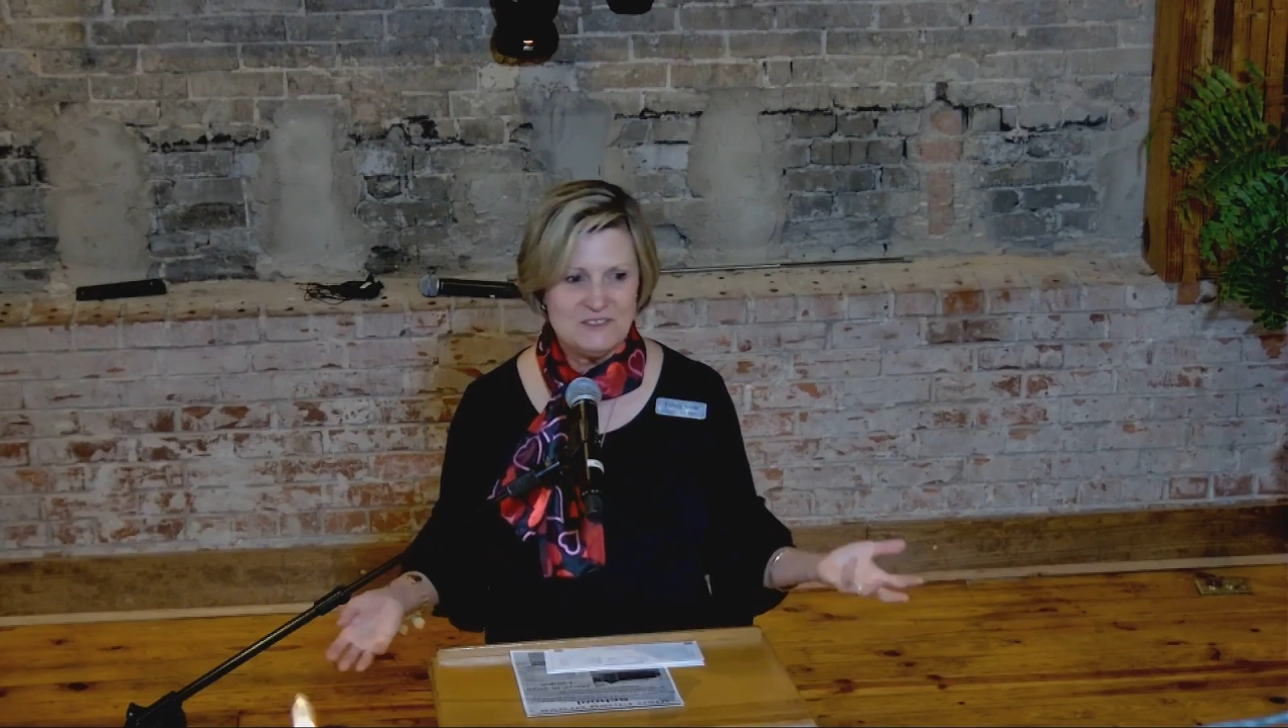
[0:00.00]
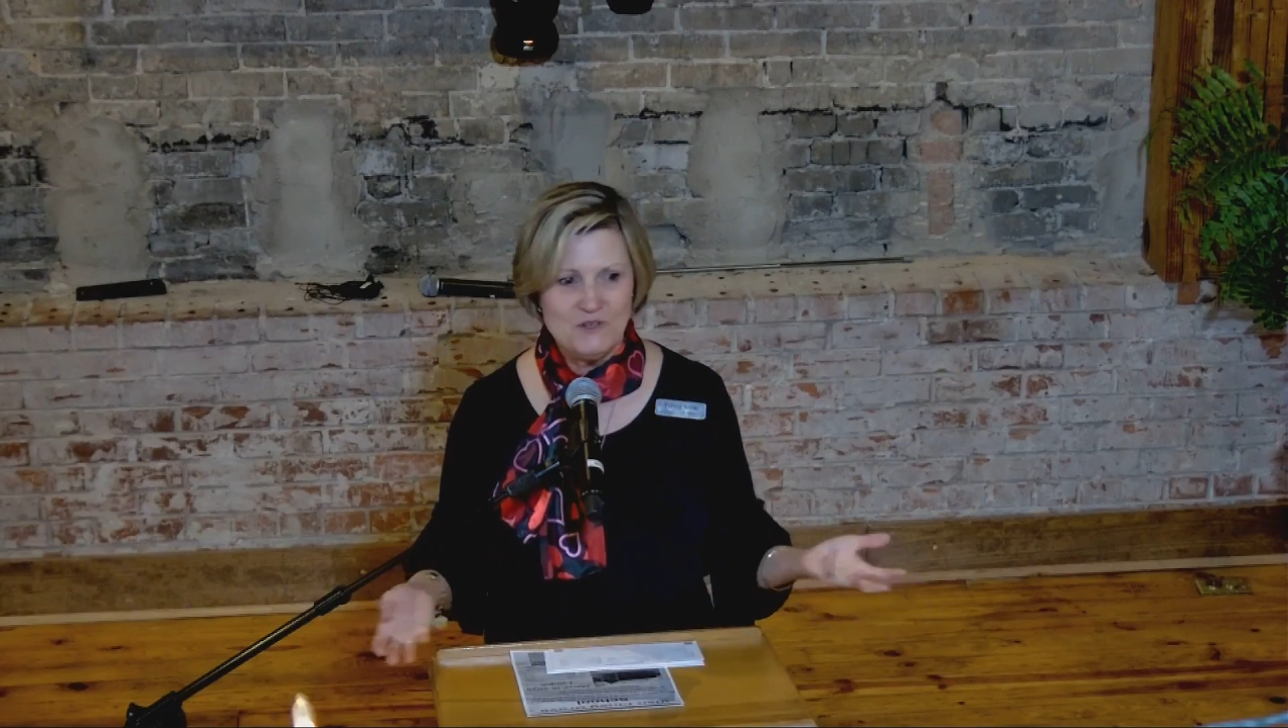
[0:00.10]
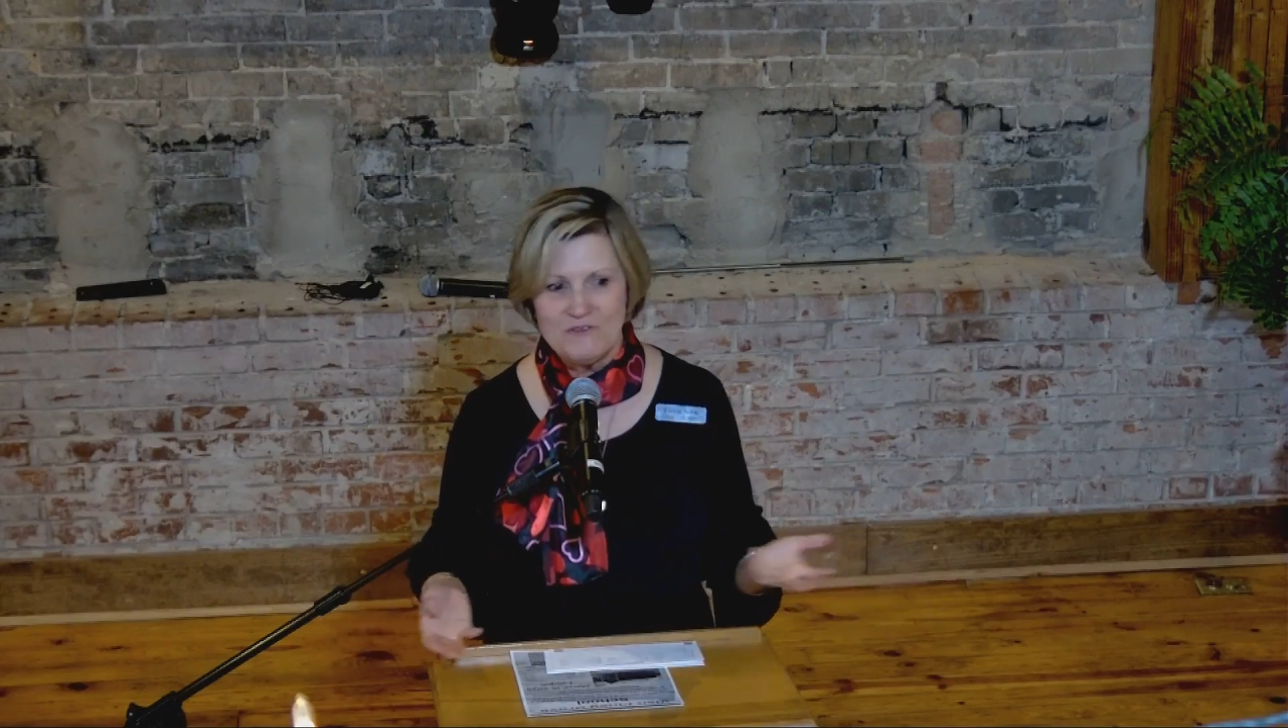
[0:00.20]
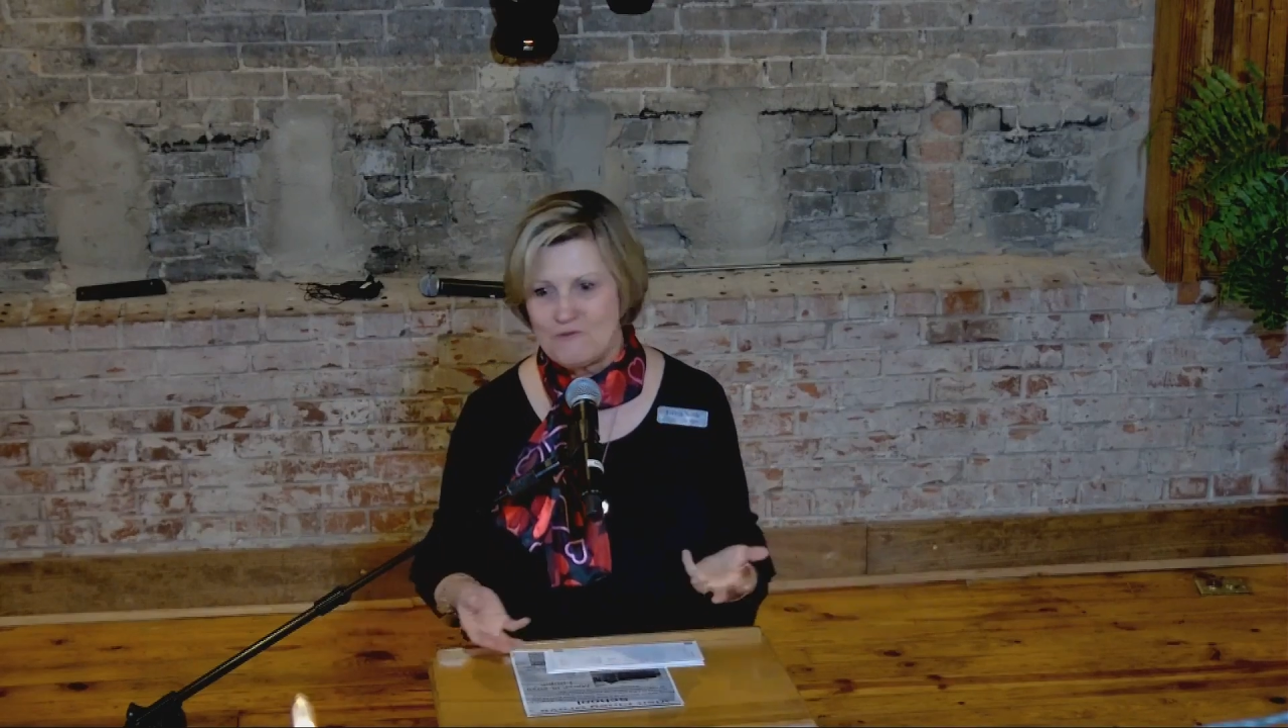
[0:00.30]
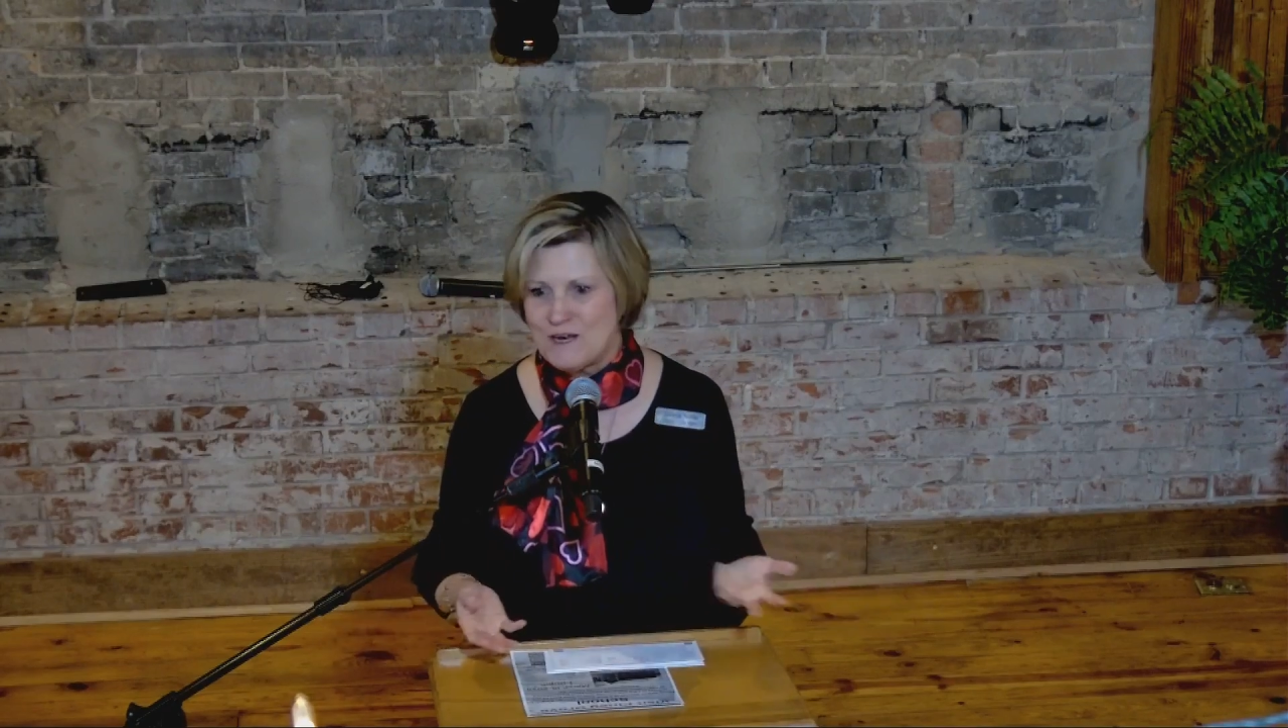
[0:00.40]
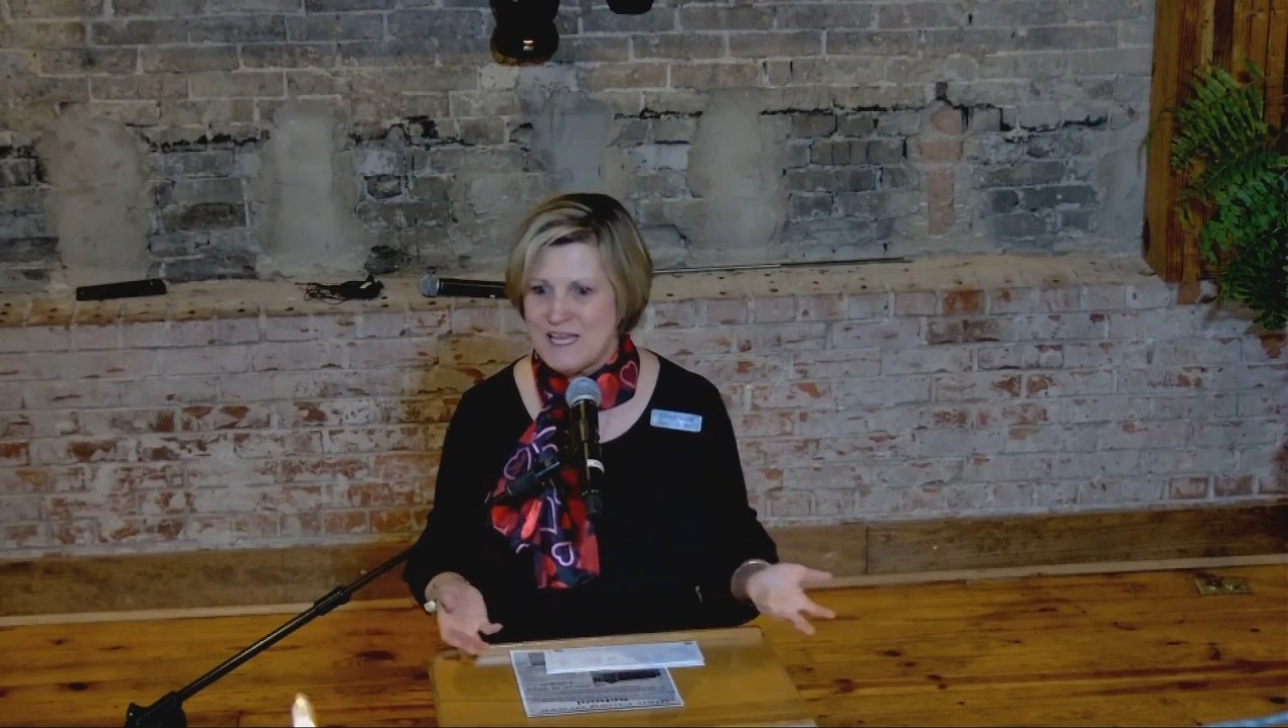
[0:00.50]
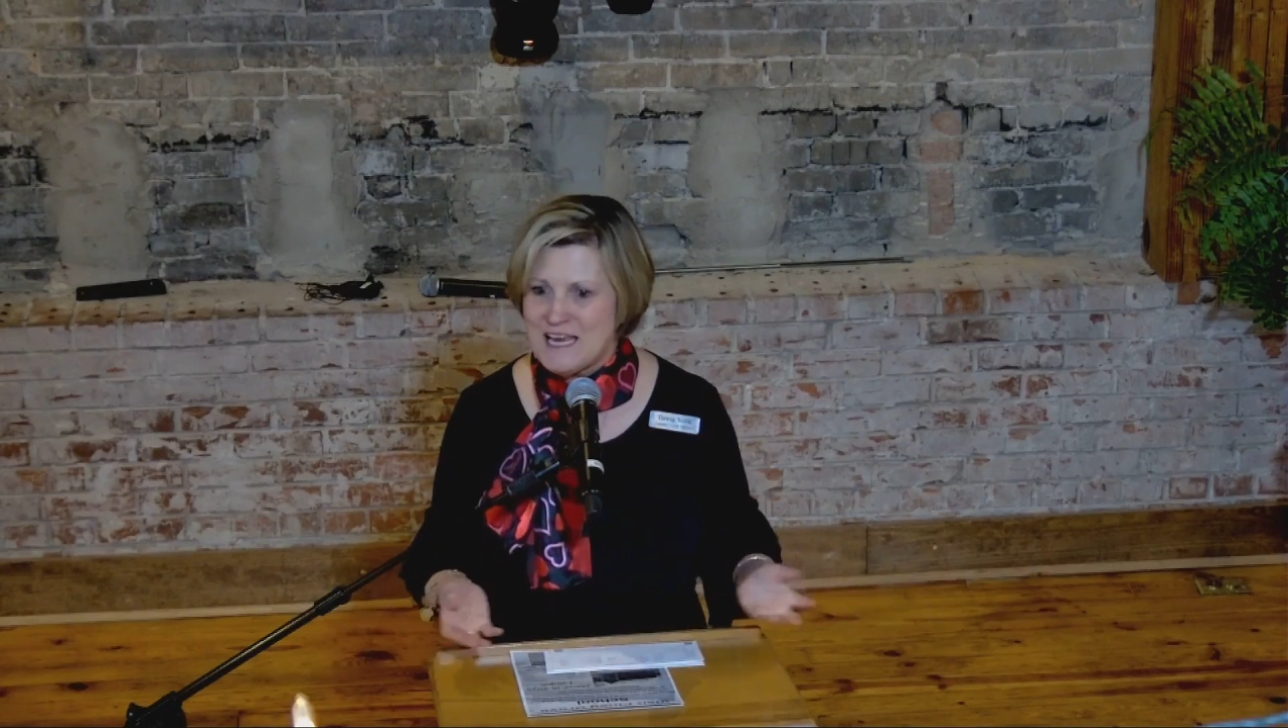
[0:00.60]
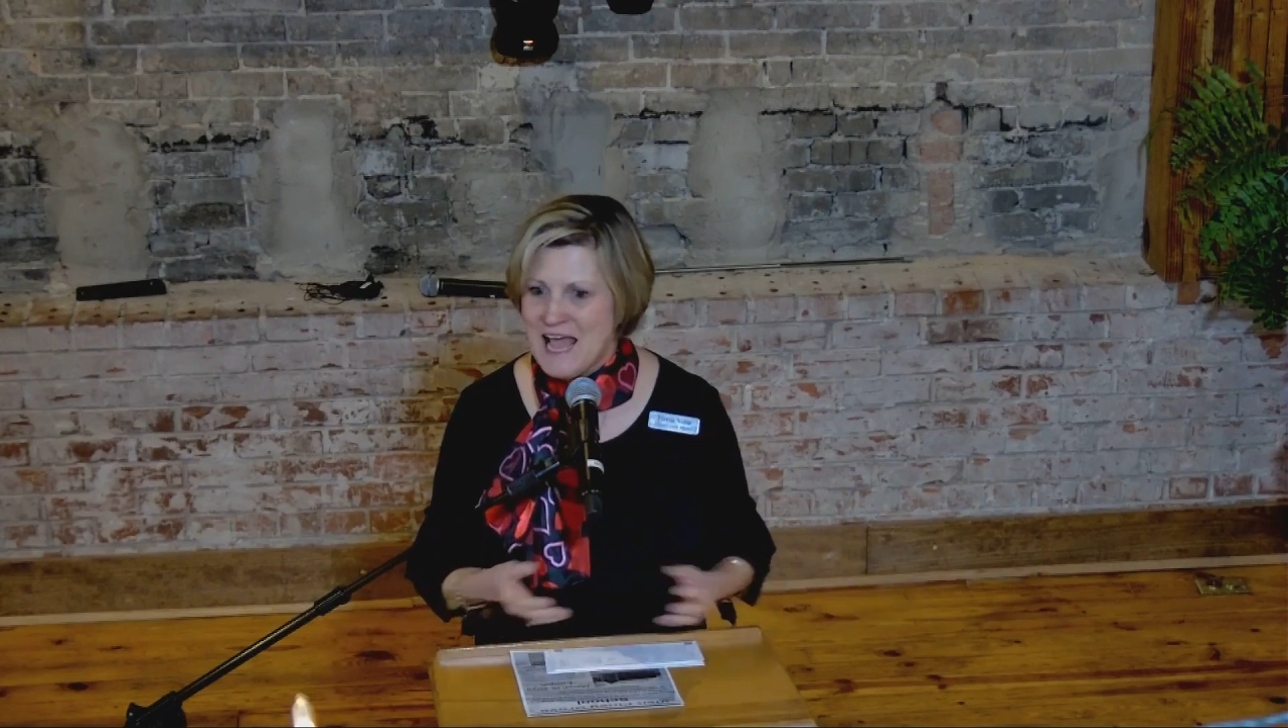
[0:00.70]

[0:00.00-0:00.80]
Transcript: reenact